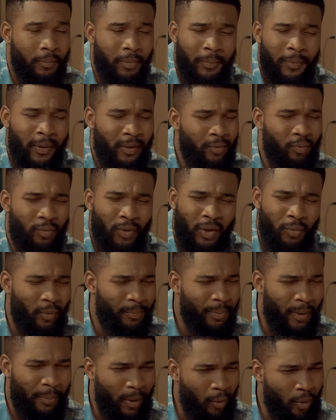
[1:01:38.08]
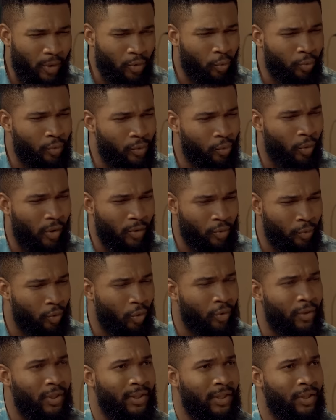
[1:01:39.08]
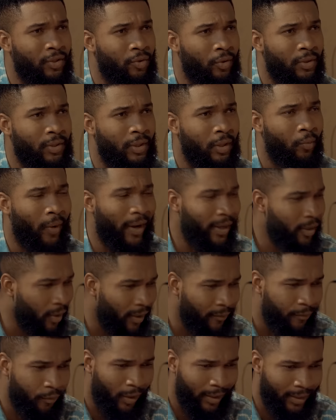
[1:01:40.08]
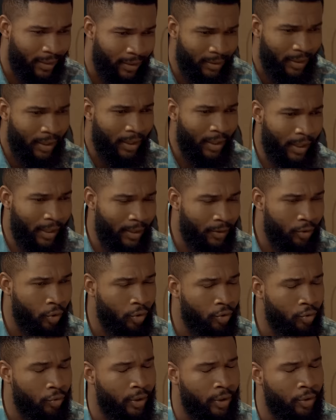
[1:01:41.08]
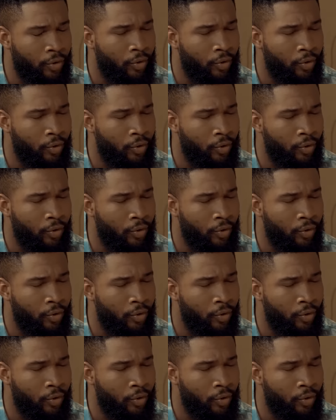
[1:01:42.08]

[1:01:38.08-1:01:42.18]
Papa, what's with all these insults now? Why are you even adding insults to the